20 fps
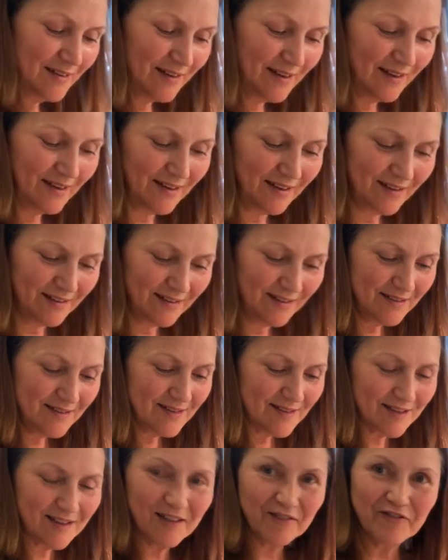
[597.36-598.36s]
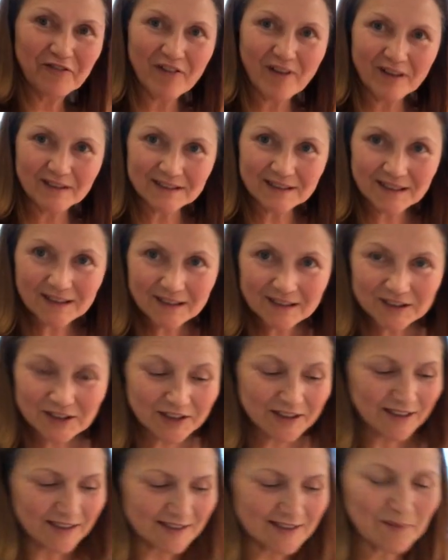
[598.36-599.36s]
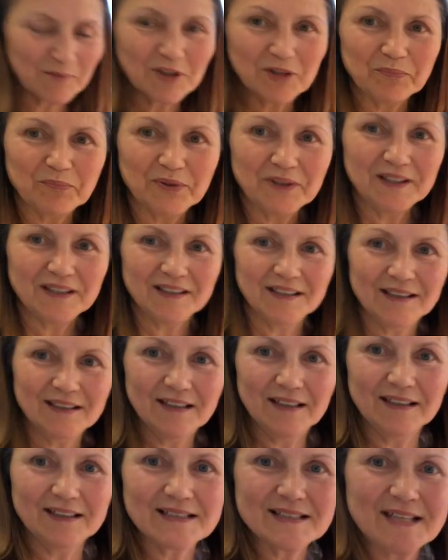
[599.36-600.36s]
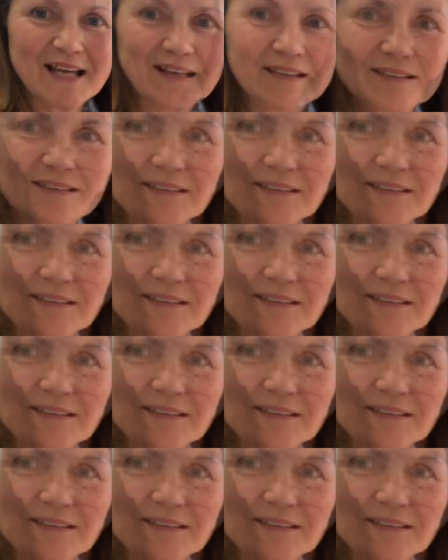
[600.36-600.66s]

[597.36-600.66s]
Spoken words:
is the Fontina cheese. I'm going to put it in a sec.